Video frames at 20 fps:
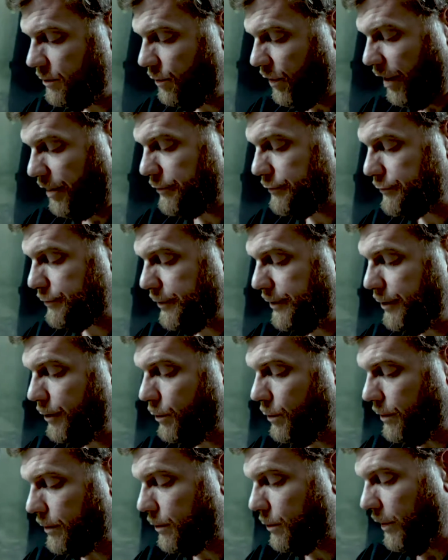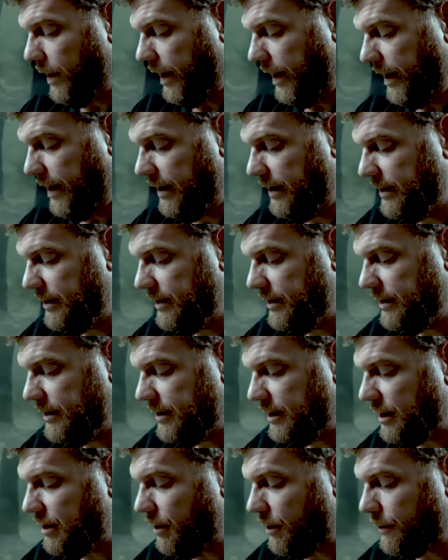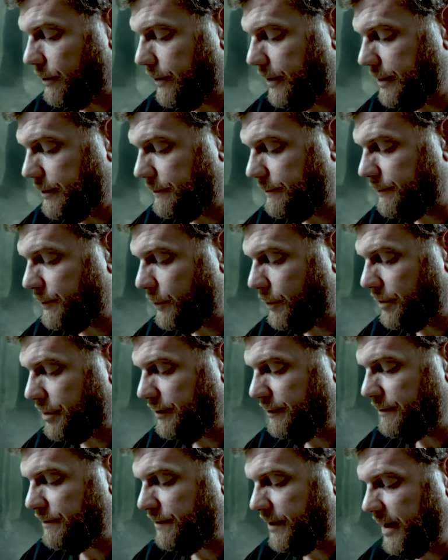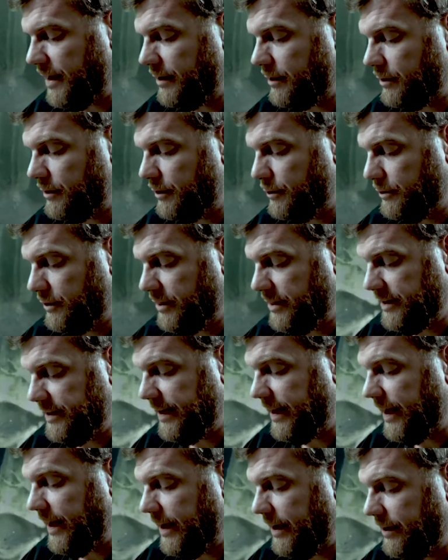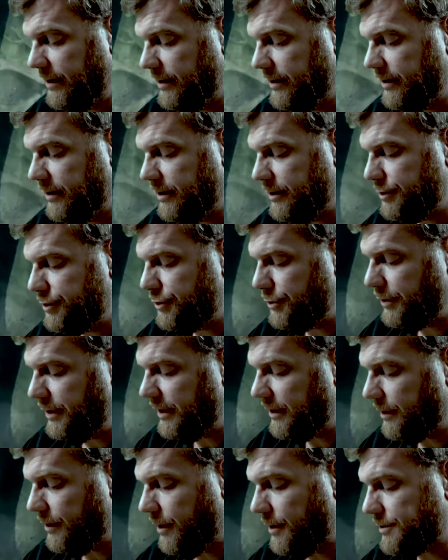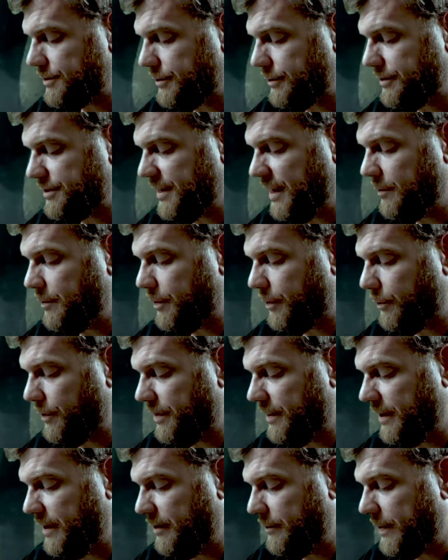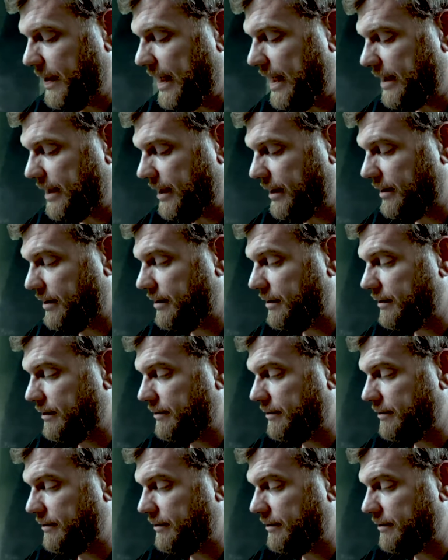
While the trio were away, gathering the fourth and final trip of the day, Julia lost her temper with the unpacking.